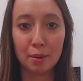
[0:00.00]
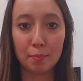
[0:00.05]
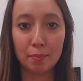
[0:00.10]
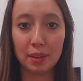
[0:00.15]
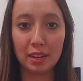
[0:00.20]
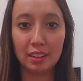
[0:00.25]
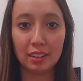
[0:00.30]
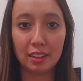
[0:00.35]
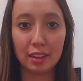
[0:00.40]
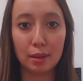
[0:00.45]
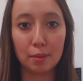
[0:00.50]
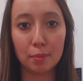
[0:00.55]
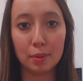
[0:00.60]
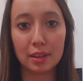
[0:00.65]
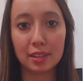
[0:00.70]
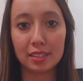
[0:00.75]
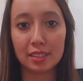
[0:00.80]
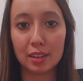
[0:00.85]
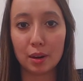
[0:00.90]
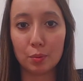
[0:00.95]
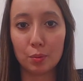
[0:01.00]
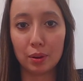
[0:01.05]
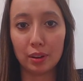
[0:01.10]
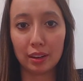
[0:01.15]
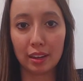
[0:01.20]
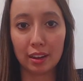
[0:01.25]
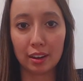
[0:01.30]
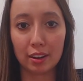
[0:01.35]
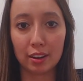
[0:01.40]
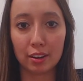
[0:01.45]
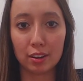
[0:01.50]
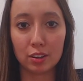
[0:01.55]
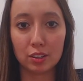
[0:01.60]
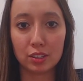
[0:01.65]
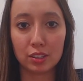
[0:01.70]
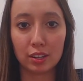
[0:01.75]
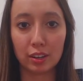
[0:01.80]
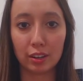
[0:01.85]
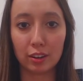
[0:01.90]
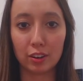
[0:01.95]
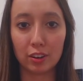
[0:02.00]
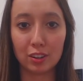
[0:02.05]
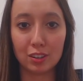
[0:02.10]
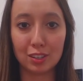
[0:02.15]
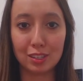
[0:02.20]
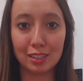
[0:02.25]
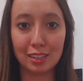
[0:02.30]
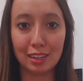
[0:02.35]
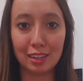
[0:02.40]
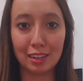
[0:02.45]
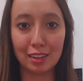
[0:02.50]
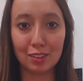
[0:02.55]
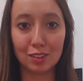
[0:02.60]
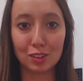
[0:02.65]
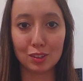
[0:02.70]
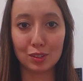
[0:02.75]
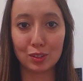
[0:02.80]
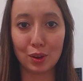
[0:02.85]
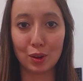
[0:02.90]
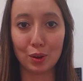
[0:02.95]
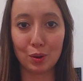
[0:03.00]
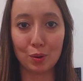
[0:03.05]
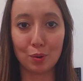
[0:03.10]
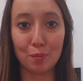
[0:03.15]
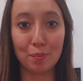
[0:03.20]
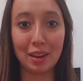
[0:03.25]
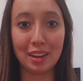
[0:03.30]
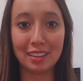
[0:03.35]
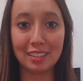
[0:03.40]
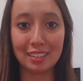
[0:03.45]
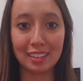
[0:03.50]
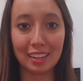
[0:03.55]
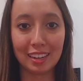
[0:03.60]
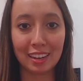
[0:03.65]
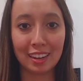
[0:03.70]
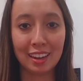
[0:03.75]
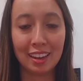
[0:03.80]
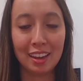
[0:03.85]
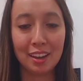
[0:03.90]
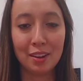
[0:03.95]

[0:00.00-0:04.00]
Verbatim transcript: BLE plus sub 1 gigahertz concurrency so amazing.